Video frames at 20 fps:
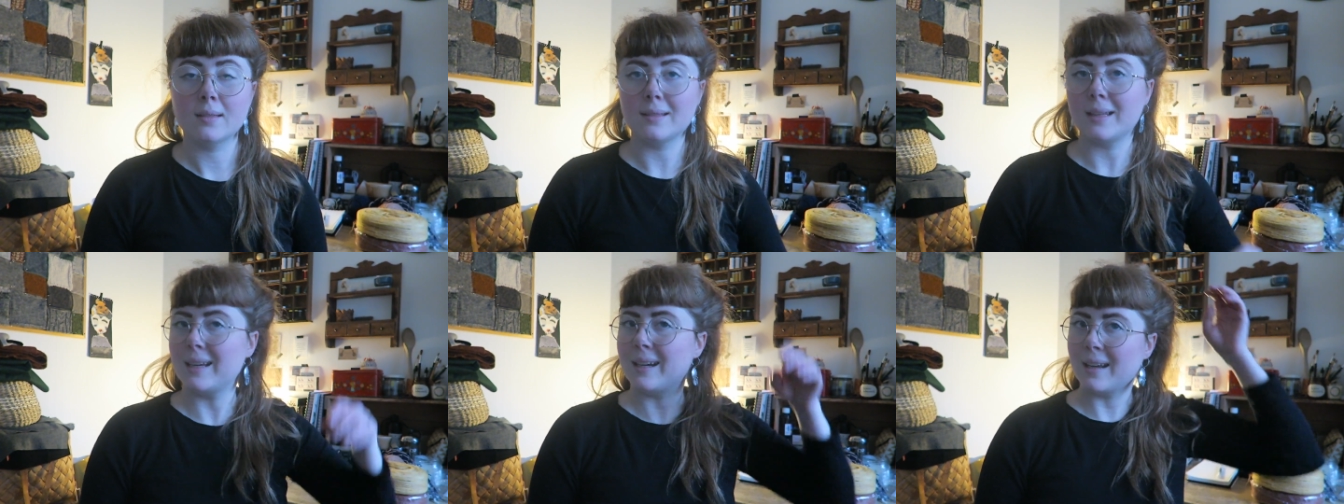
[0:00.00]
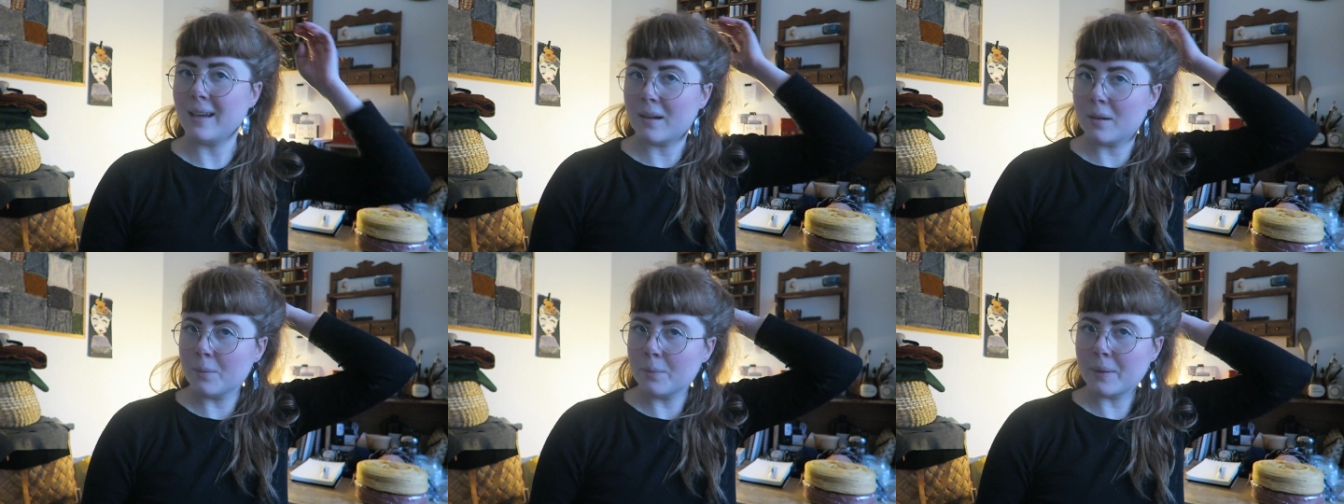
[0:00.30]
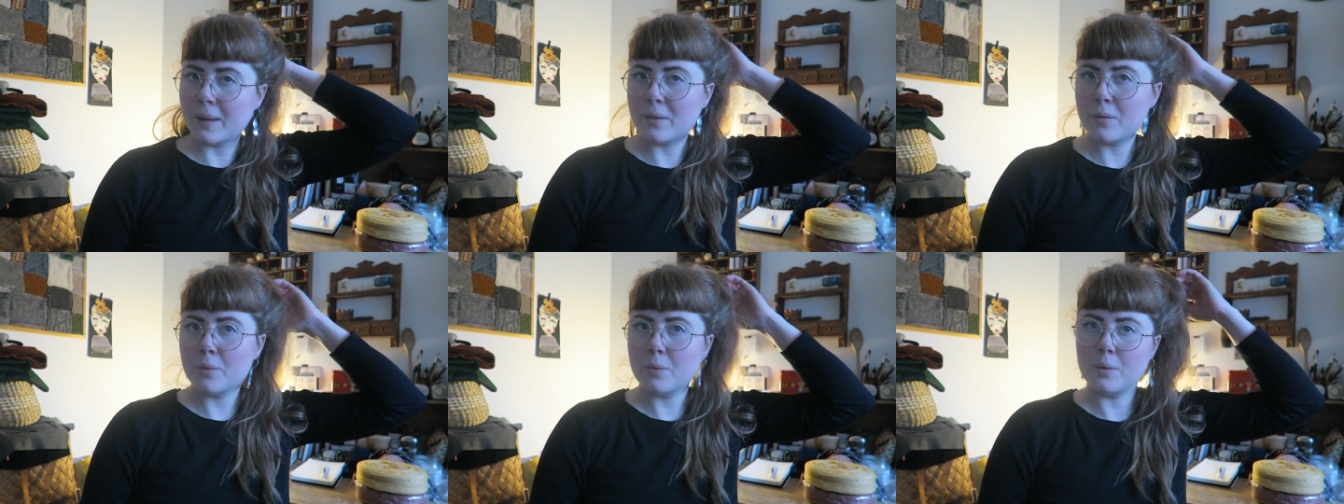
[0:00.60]
Dererum
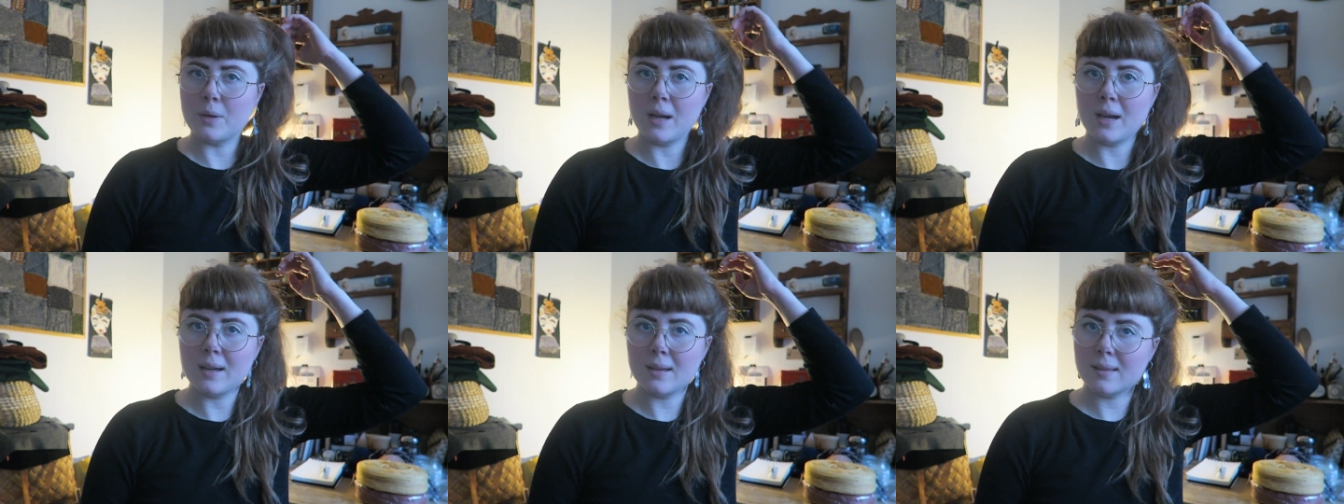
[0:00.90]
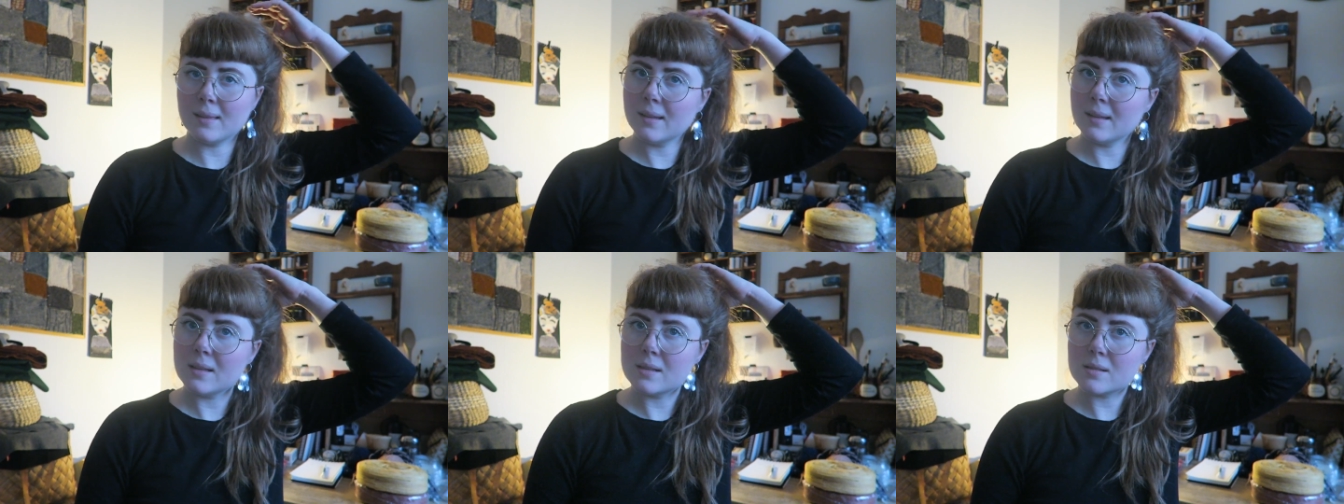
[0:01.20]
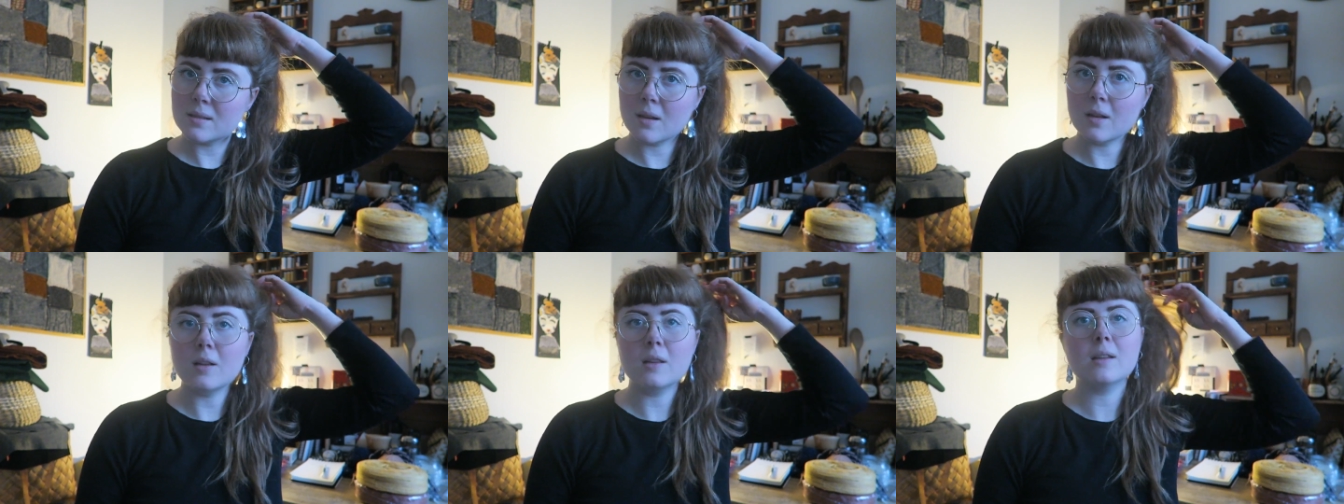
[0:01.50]
Natura, I think
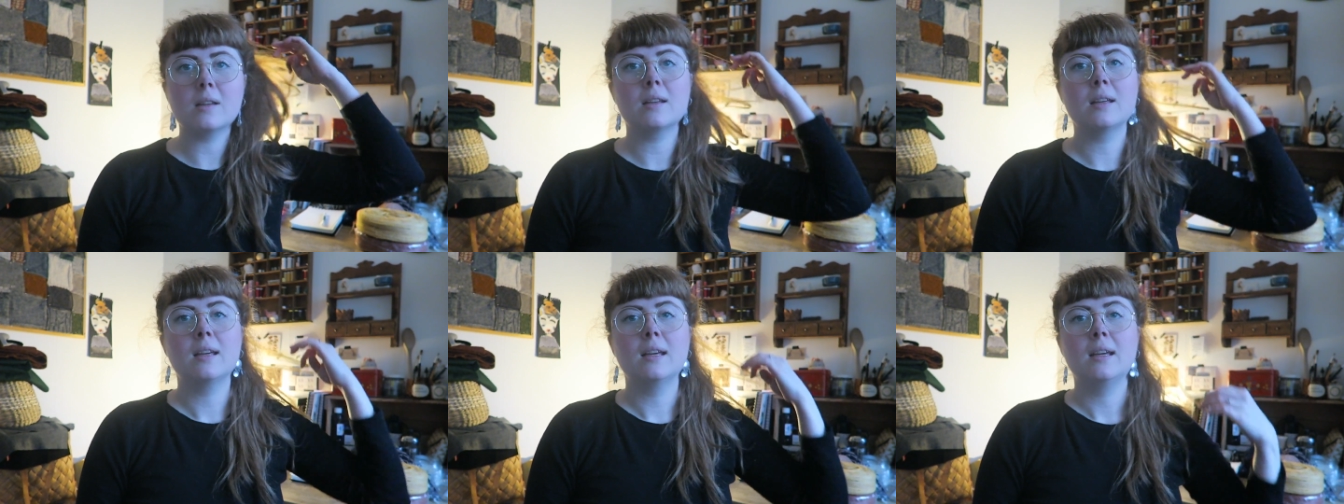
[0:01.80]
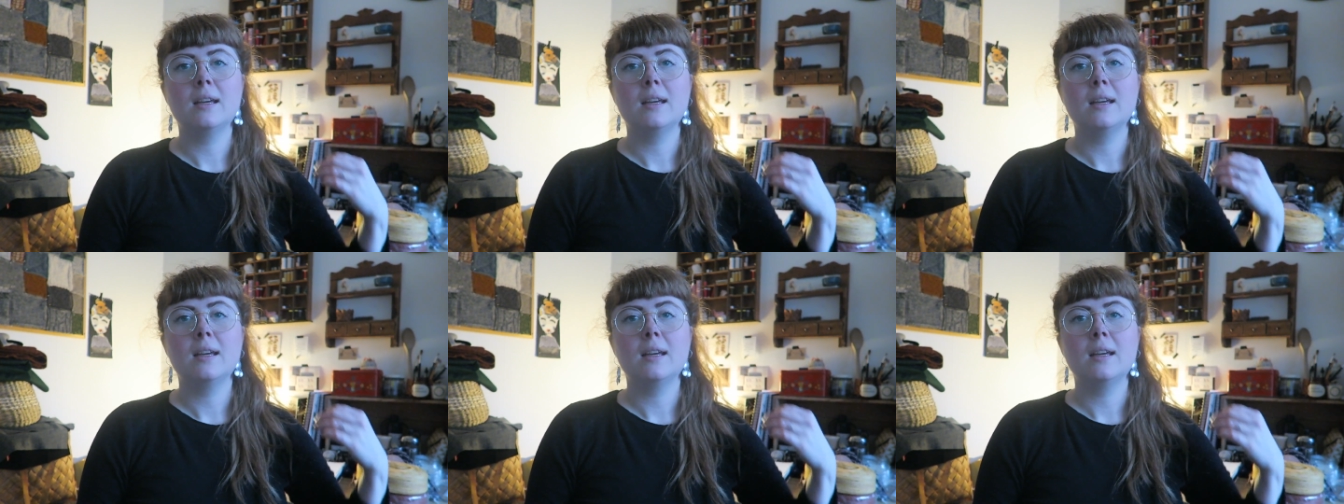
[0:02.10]
it's called,